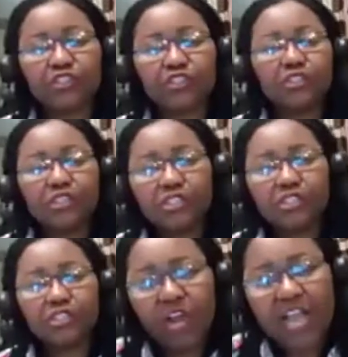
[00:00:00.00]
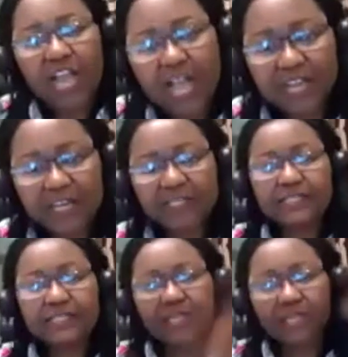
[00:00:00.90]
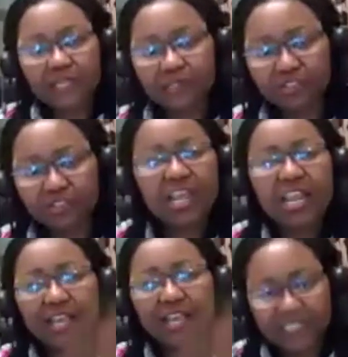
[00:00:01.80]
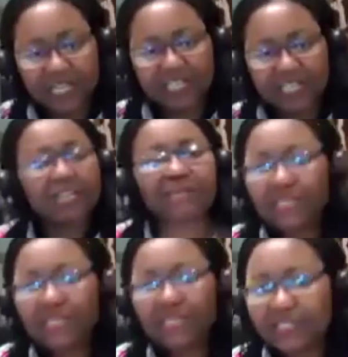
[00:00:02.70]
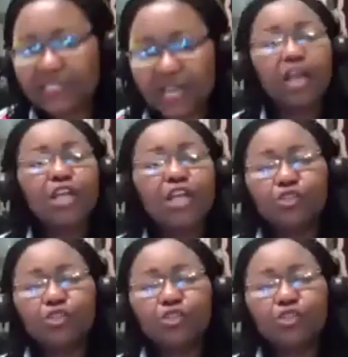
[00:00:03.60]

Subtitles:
the carbon emission, the Okadas, the trailers, the Ajagbes,